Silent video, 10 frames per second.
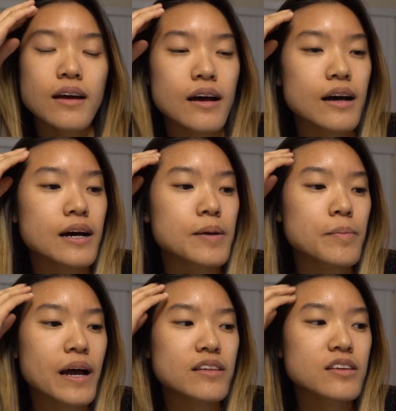Um,
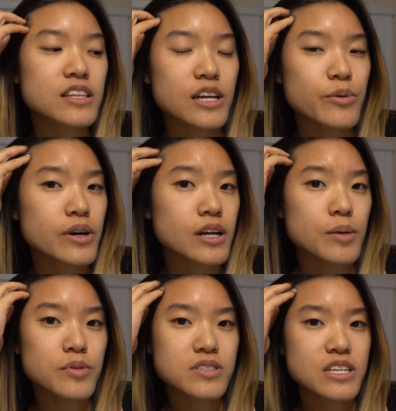I think there were a
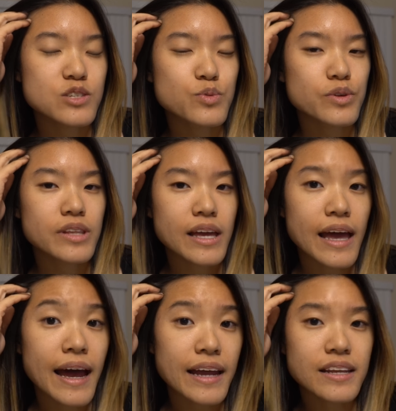couple scenes where they
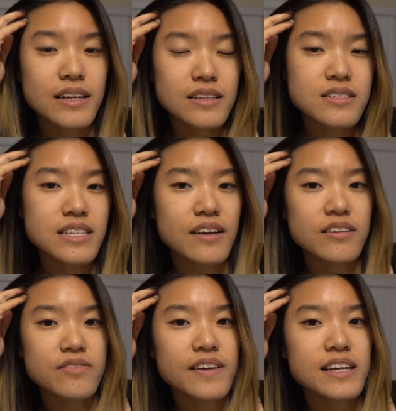added sound
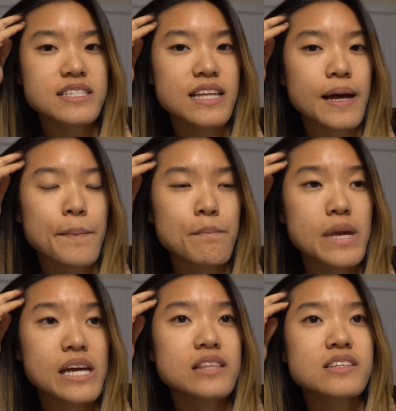effects that
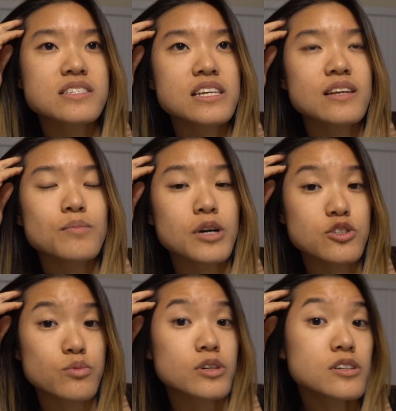made the scene
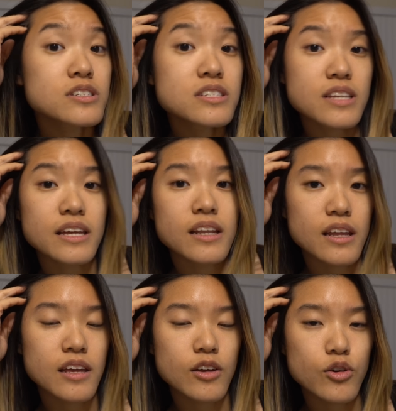much worse than
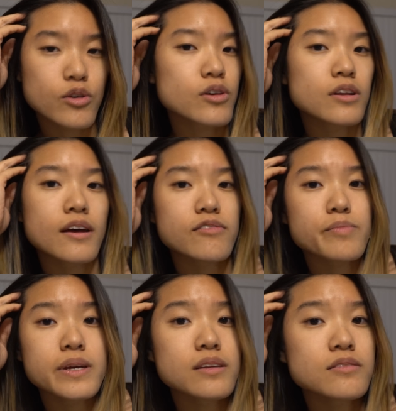it could have
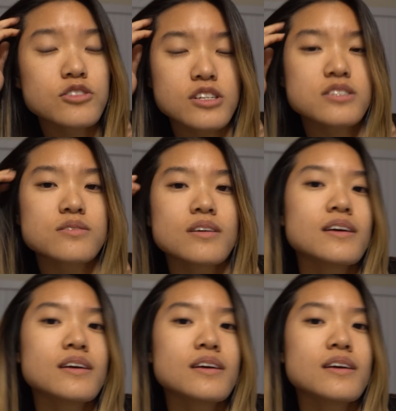been, just,